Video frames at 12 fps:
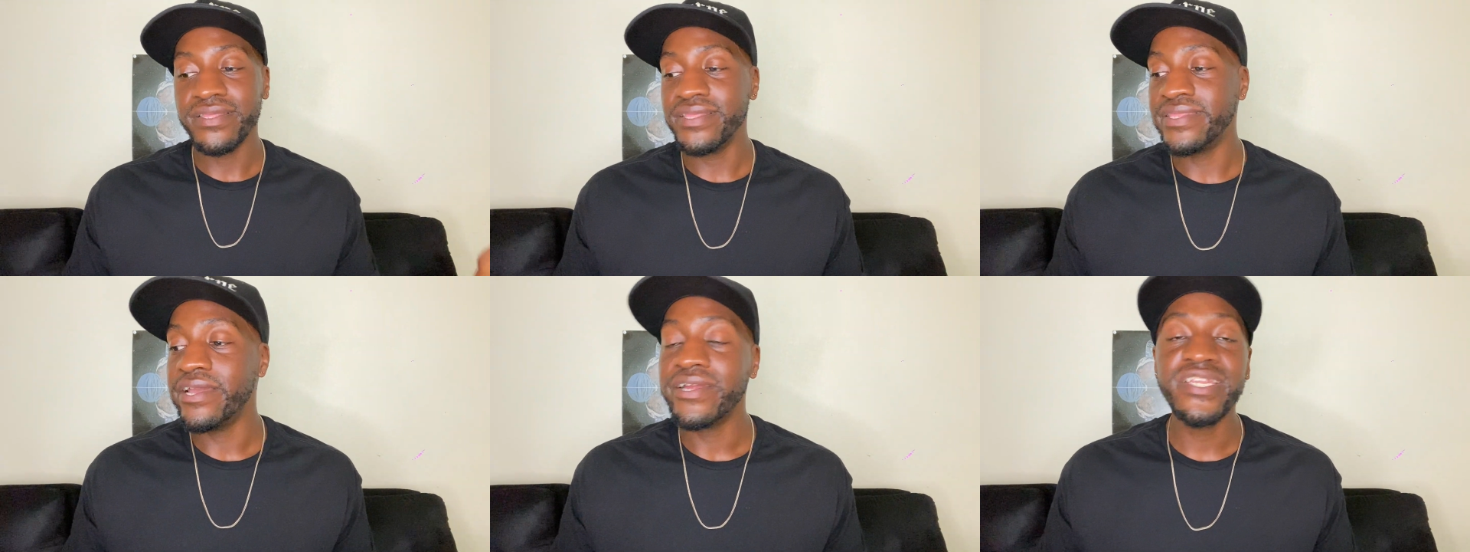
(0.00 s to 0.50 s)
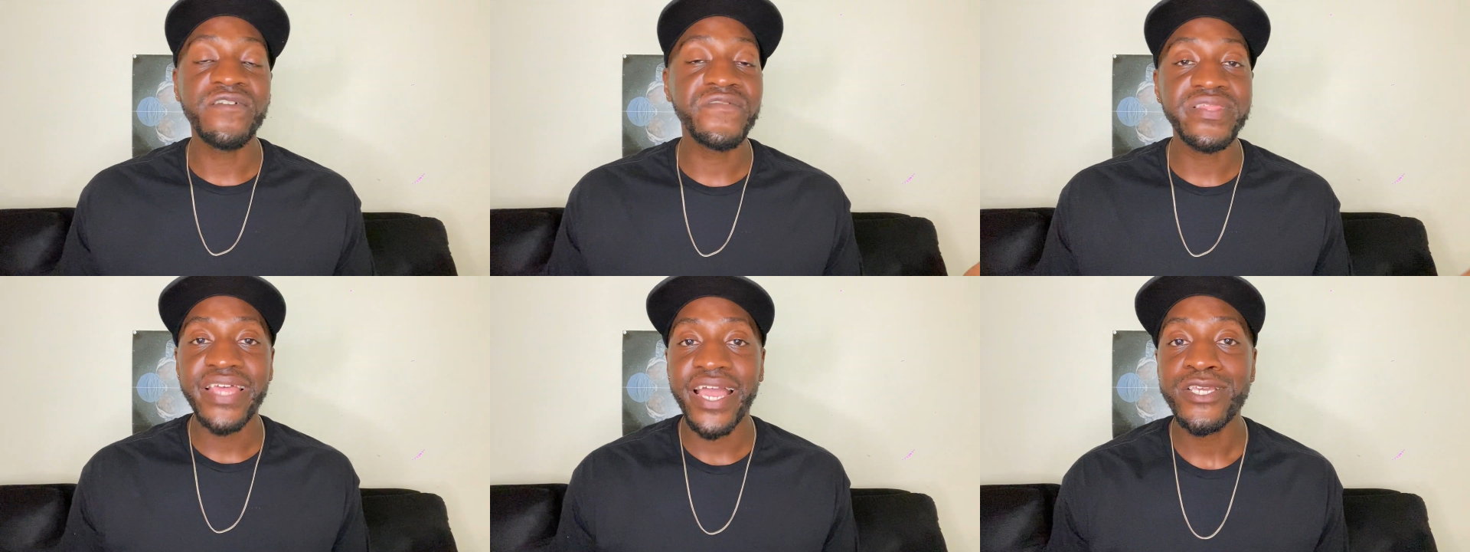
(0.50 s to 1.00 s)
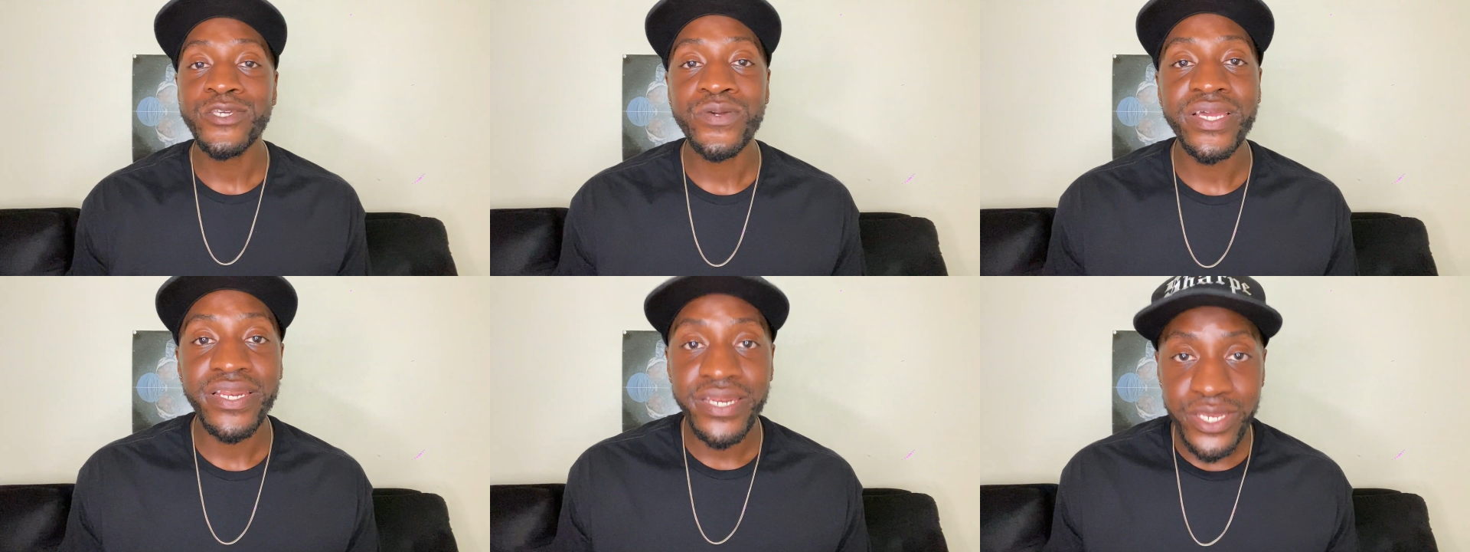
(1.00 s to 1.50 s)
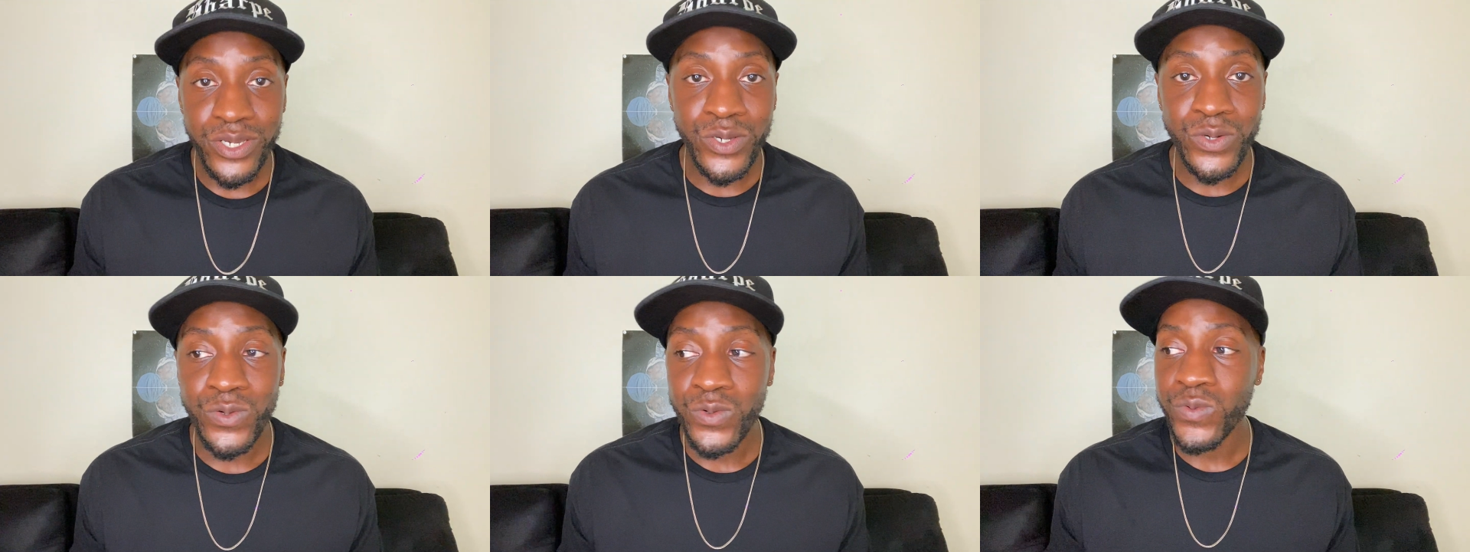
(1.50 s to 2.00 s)
there are different things you can
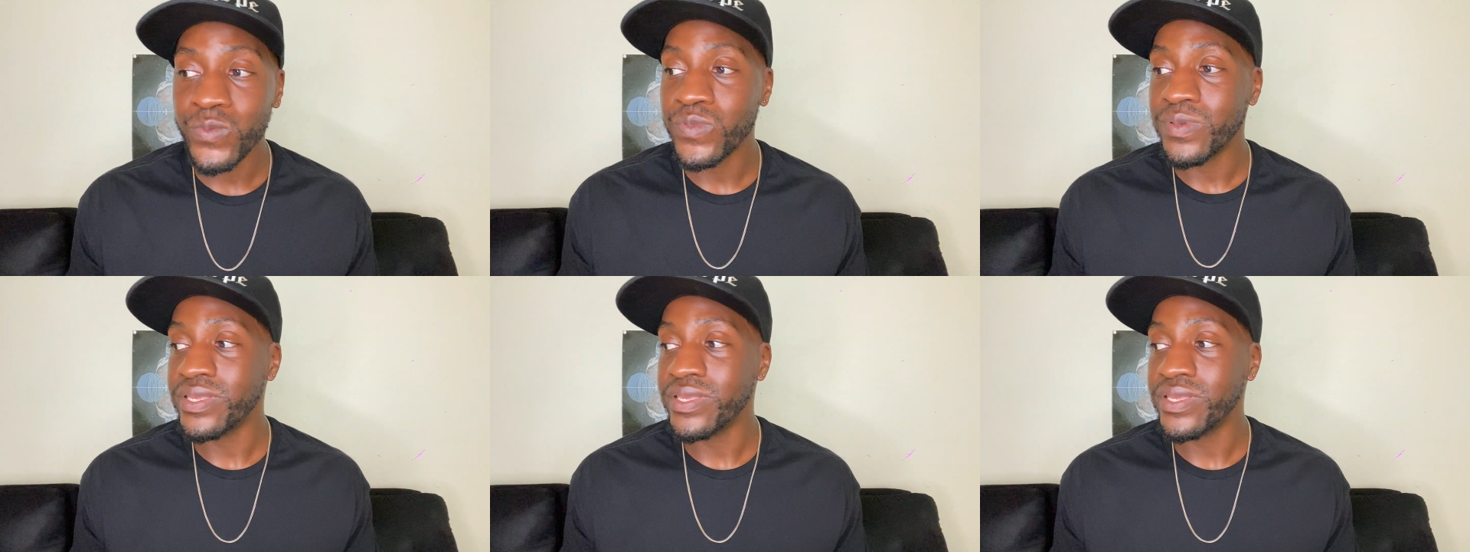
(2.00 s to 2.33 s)
do,